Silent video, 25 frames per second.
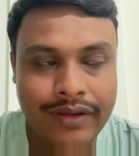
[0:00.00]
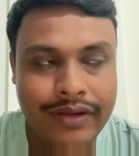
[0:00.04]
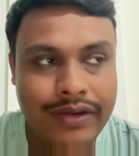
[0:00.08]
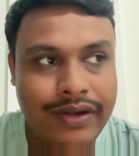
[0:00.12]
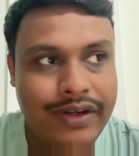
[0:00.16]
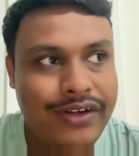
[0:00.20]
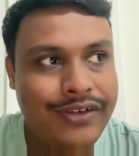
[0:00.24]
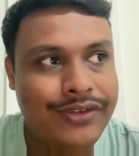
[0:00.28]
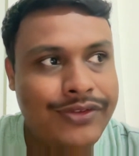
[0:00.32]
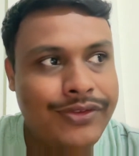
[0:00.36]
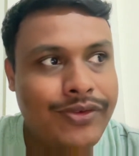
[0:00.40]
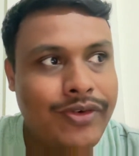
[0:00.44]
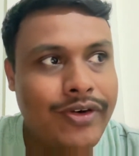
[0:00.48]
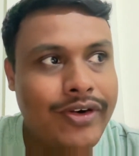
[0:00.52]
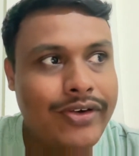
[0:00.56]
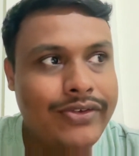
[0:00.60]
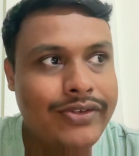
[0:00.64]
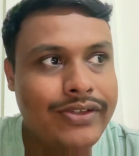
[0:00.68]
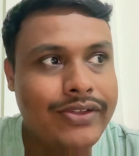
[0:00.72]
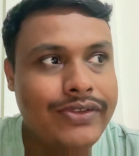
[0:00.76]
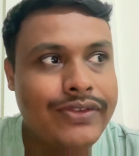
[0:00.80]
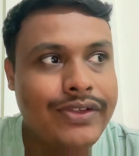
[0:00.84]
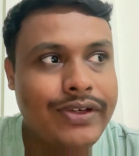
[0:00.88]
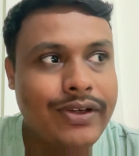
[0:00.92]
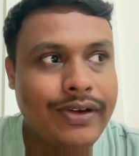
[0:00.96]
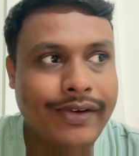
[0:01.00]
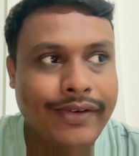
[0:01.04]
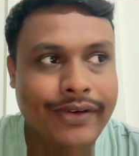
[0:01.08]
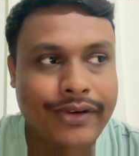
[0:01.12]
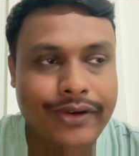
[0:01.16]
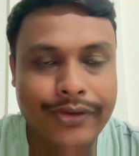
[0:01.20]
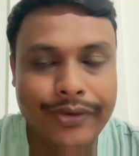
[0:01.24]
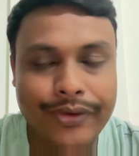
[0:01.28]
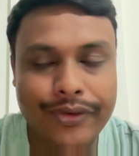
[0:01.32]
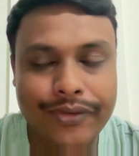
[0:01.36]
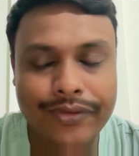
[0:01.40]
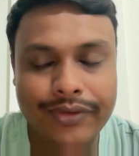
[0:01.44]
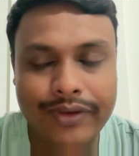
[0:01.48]
it's not just
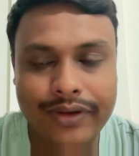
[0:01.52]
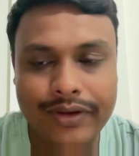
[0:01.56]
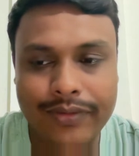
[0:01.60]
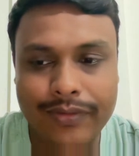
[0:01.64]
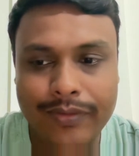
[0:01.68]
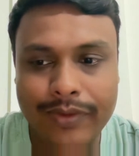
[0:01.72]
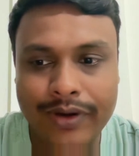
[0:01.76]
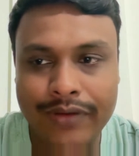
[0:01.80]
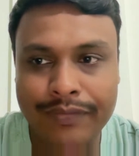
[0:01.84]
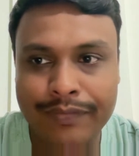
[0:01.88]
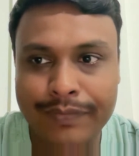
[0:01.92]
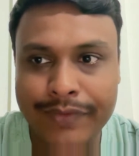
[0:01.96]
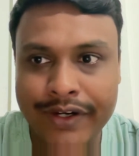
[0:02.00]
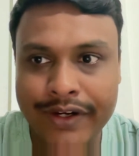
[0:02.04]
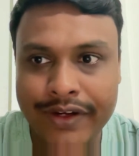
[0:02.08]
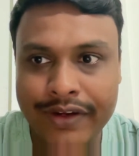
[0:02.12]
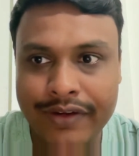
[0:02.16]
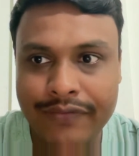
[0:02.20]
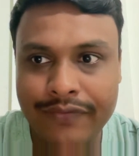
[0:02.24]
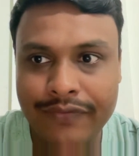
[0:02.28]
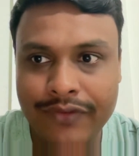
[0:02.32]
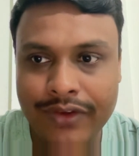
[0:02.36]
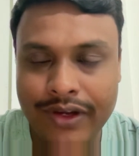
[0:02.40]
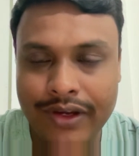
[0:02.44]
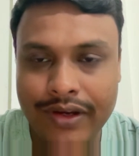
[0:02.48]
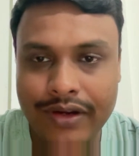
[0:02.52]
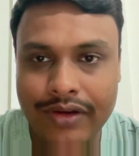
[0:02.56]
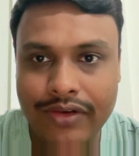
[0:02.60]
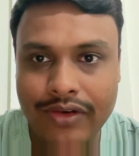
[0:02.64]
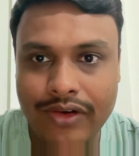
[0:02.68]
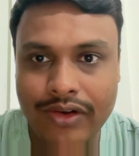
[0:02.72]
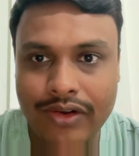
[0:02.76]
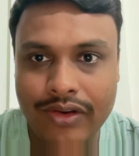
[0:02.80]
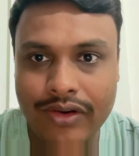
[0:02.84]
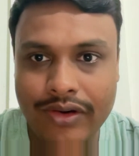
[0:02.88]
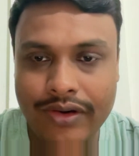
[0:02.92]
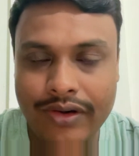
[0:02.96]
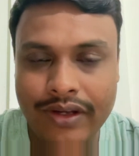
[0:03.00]
related to the one PDF file
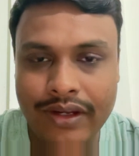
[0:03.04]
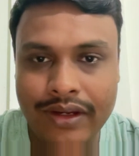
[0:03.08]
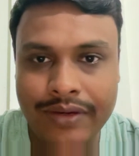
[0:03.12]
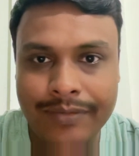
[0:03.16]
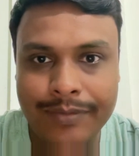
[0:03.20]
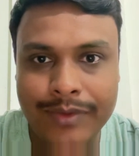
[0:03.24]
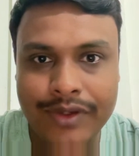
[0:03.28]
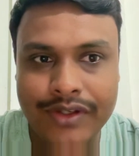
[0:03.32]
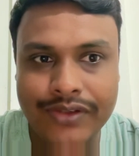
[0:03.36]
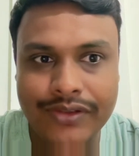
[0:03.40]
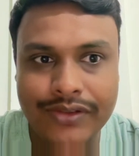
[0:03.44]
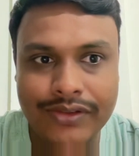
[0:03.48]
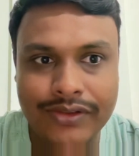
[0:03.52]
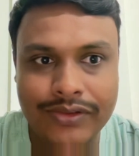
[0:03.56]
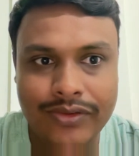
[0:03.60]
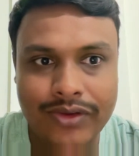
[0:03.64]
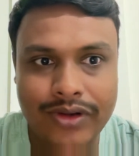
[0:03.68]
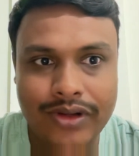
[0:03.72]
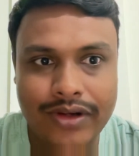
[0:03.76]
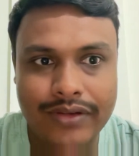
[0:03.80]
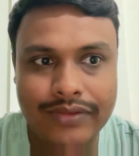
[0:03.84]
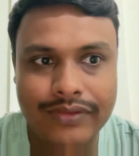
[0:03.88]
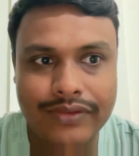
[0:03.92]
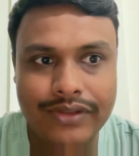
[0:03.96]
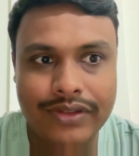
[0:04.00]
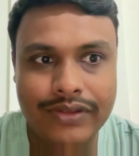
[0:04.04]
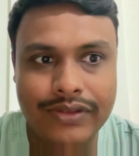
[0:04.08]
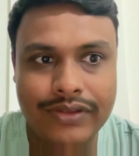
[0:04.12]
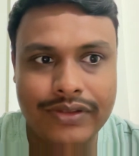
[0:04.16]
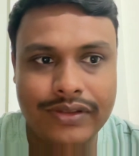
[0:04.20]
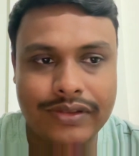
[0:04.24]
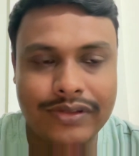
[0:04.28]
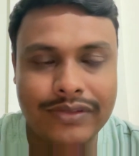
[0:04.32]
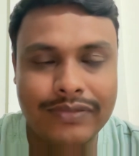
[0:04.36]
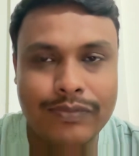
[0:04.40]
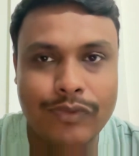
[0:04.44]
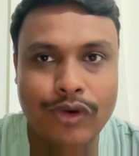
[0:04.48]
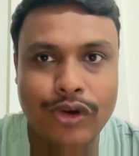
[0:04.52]
or 10 pages or just a
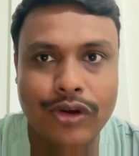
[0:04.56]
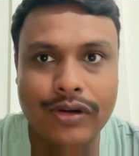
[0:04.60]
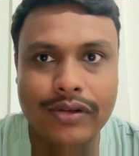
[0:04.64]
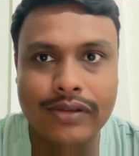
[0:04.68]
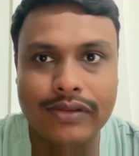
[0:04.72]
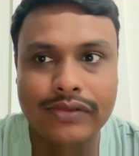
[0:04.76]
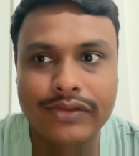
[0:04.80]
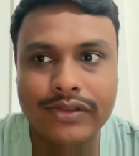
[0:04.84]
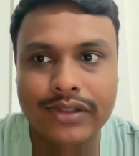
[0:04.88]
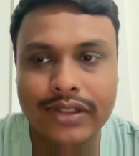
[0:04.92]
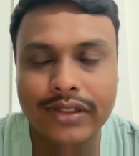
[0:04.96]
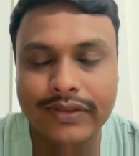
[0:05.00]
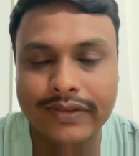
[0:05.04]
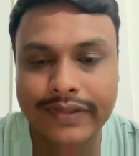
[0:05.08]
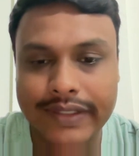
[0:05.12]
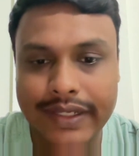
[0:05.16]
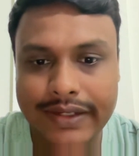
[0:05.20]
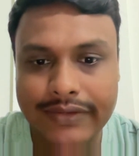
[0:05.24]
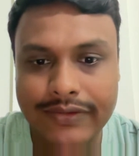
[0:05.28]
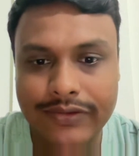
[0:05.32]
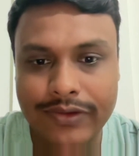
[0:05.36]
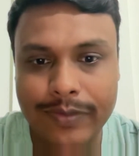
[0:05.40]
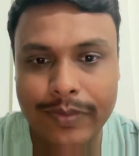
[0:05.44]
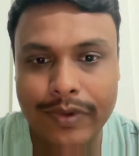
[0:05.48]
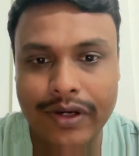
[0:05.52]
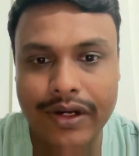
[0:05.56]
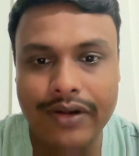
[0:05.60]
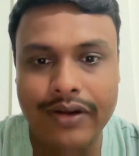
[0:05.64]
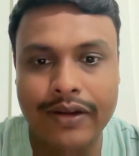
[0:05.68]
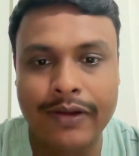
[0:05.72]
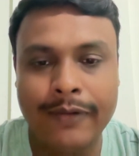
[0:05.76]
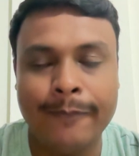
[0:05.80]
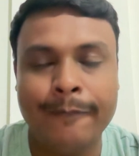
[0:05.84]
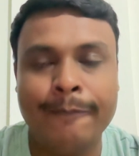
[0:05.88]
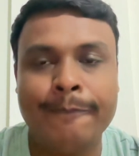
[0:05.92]
small chunk size of data.